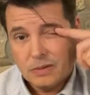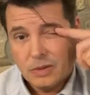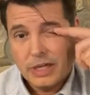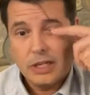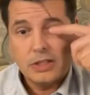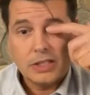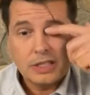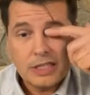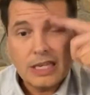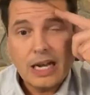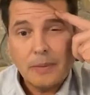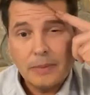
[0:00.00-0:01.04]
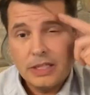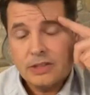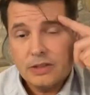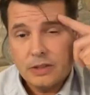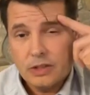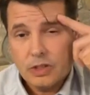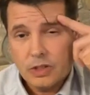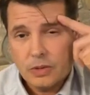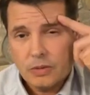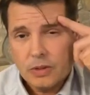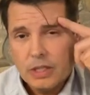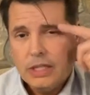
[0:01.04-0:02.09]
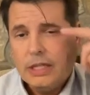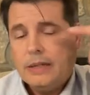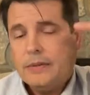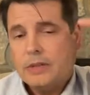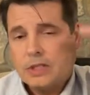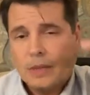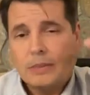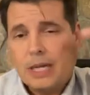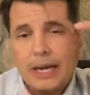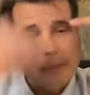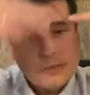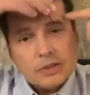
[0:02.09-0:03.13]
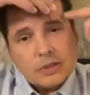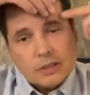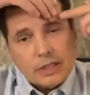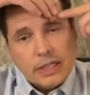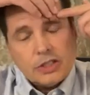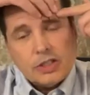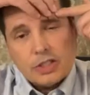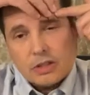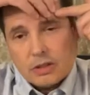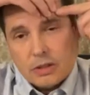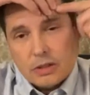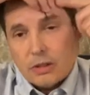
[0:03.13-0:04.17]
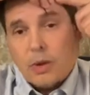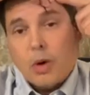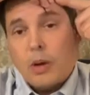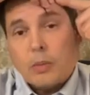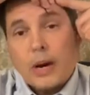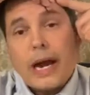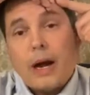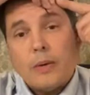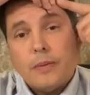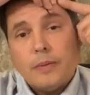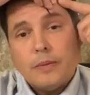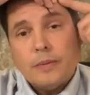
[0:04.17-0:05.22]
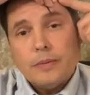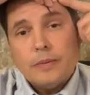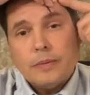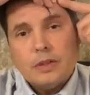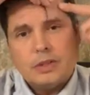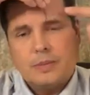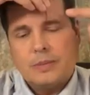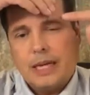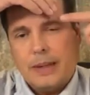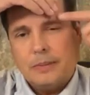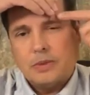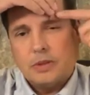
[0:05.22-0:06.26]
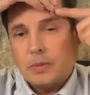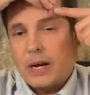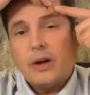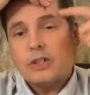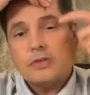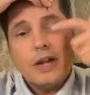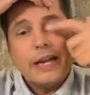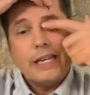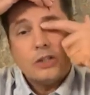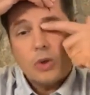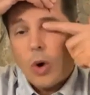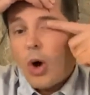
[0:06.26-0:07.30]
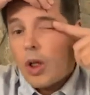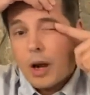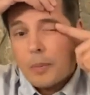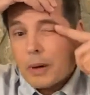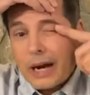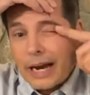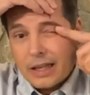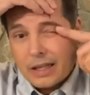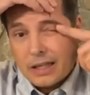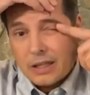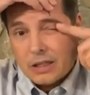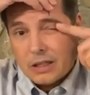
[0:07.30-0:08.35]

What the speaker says: Okay, because it's a combination of the two. Sometimes it's just all brow. Sometimes the brow is fine, it's all upper eyelid.